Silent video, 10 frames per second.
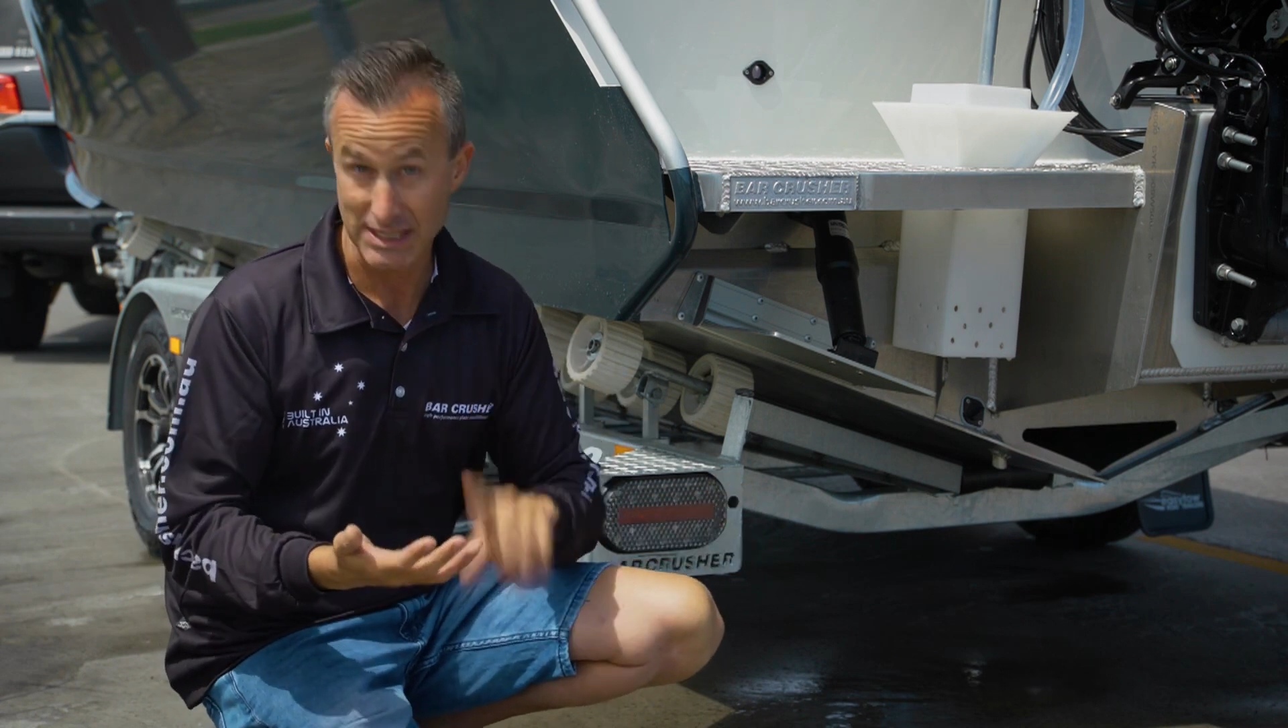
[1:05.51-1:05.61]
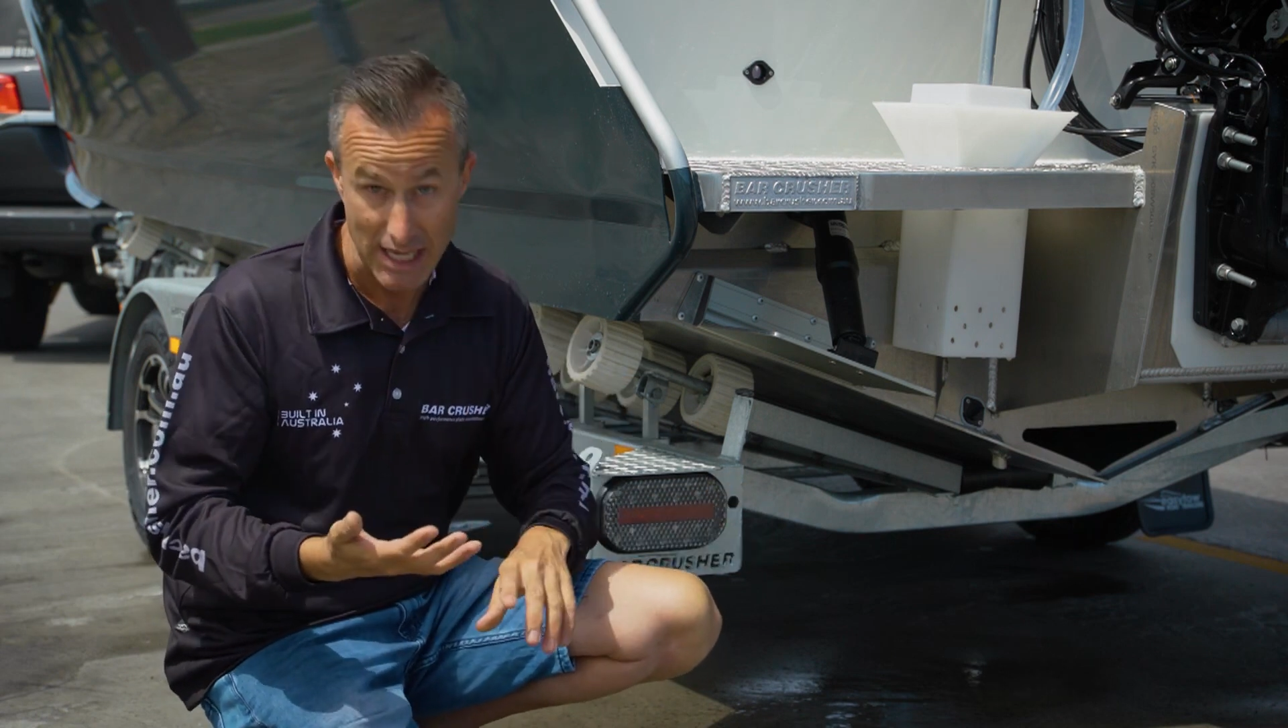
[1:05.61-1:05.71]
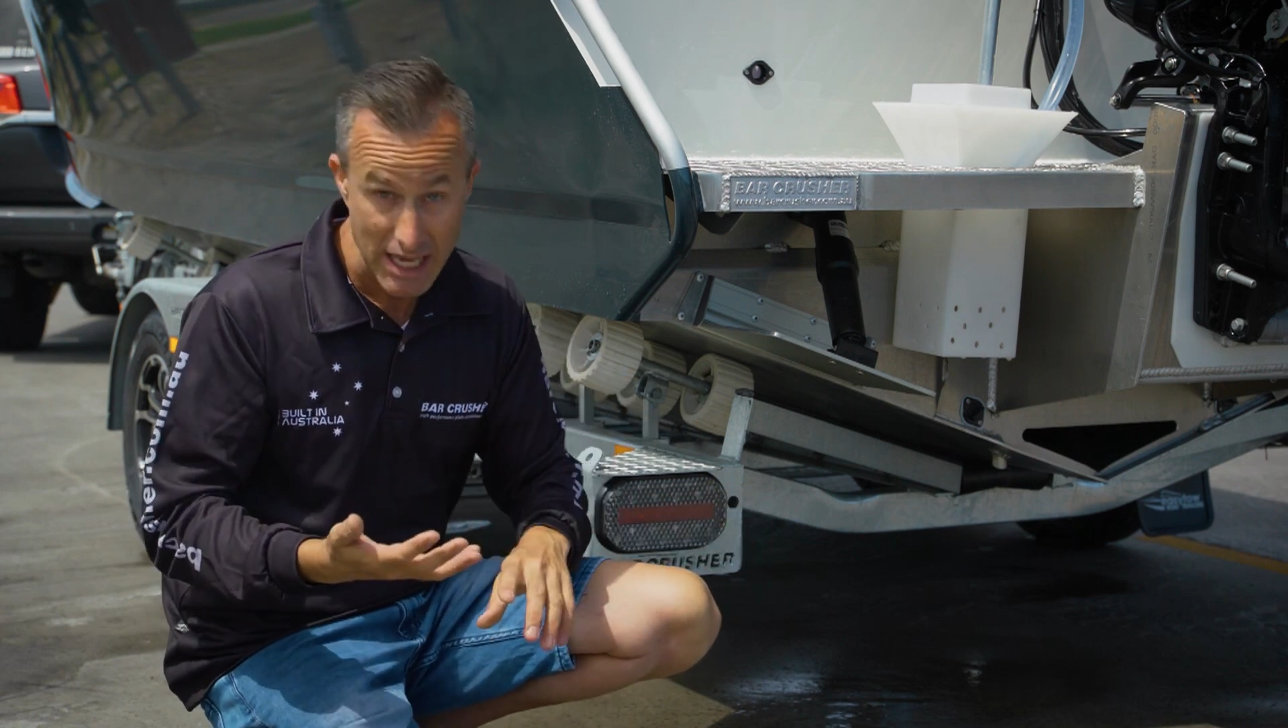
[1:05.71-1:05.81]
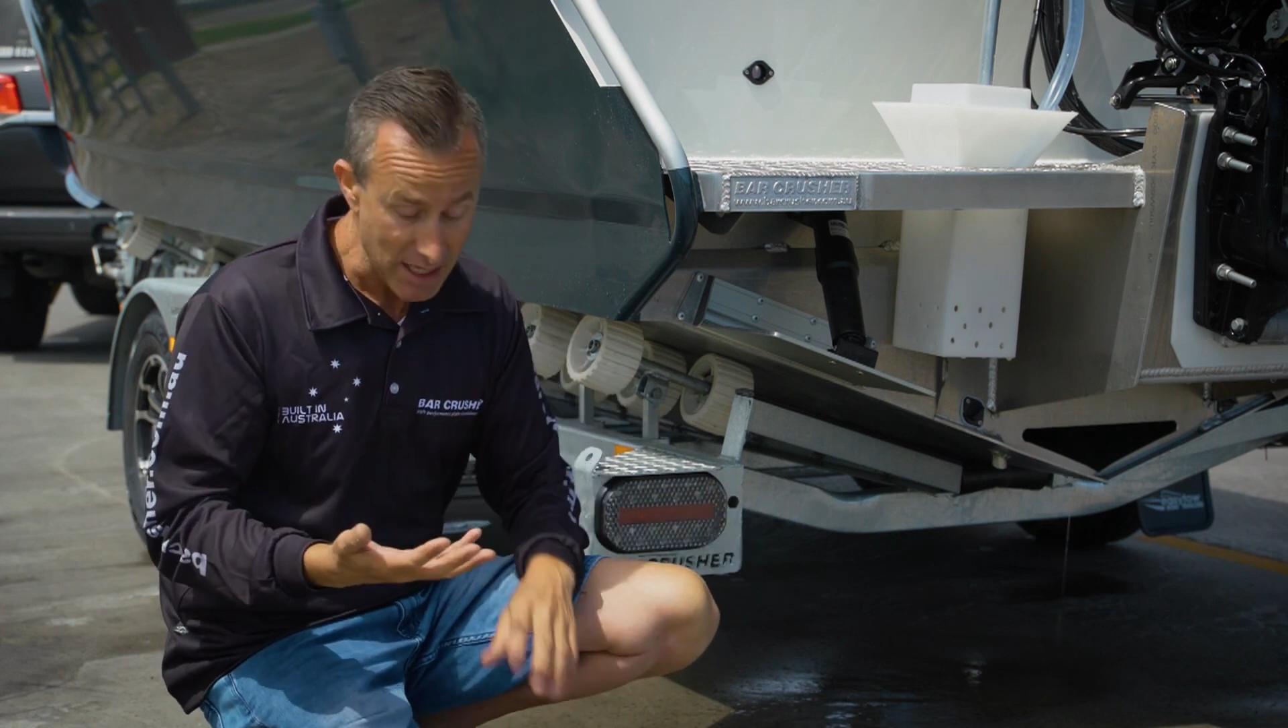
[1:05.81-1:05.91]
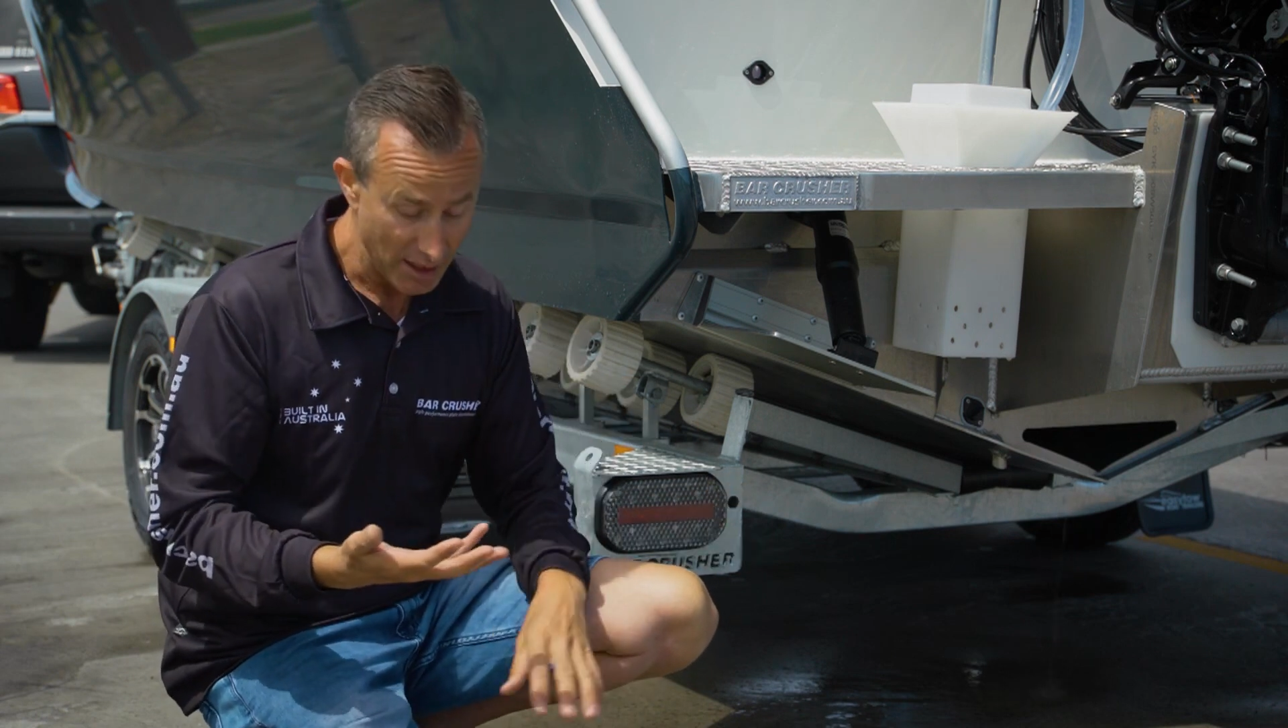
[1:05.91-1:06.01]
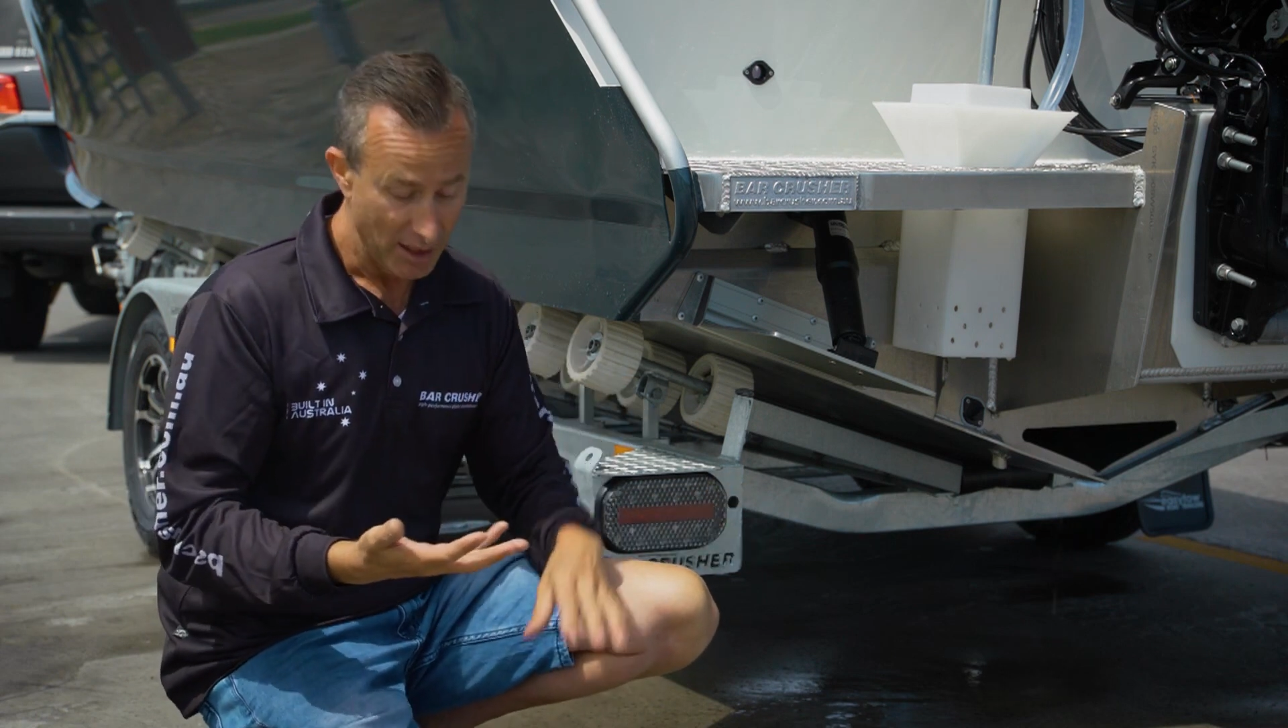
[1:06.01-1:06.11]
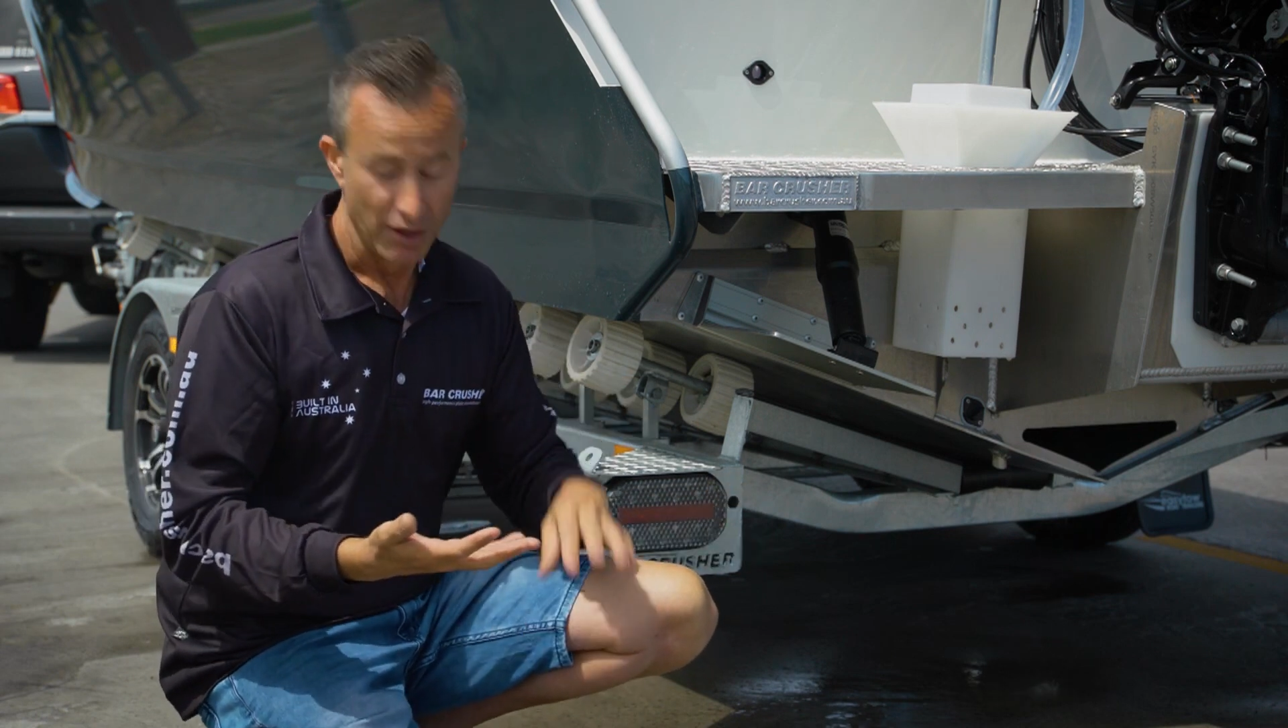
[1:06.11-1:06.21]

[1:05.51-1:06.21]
sea,